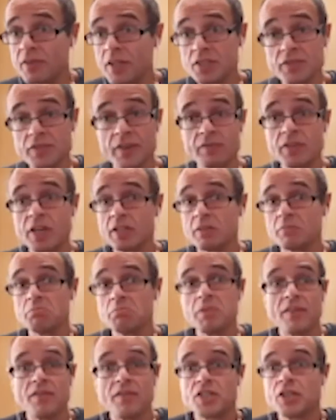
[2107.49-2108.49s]
They survive nine.
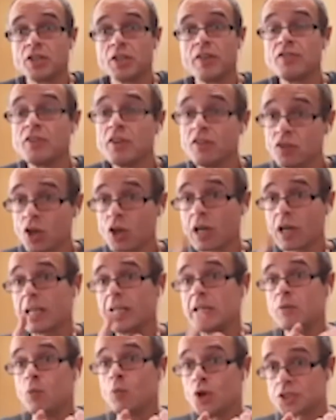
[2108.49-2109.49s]
Never seen. If you've got
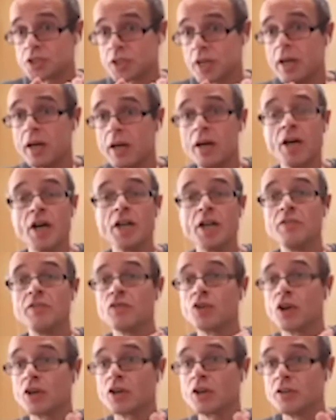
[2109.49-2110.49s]
clean water and you've
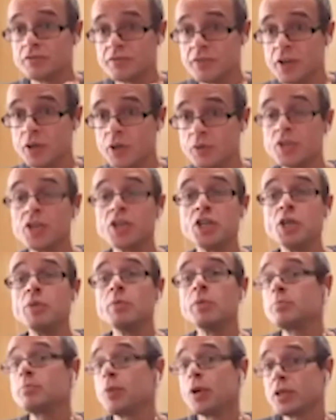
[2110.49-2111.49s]
got good food, the
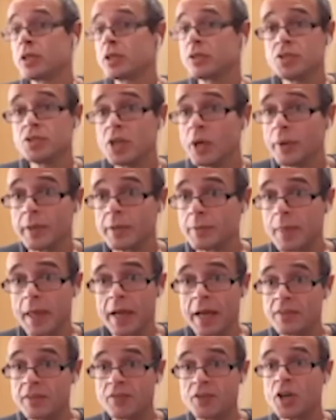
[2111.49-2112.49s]
human body can do it,
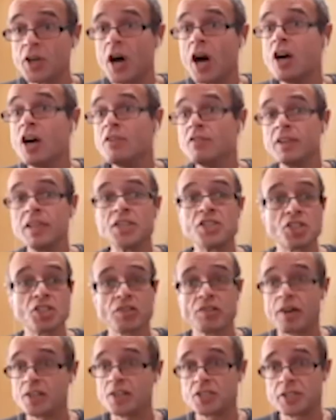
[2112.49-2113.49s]
and if you're not overly yeah.
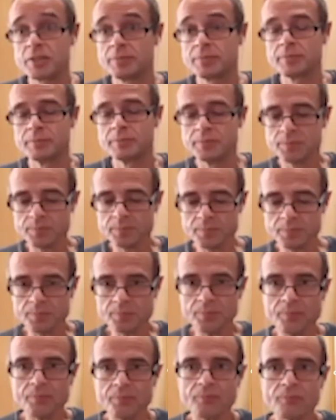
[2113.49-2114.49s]
stressed.
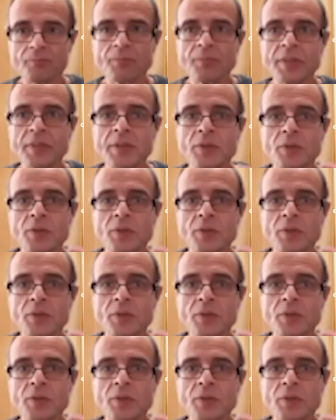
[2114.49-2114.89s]
Yeah.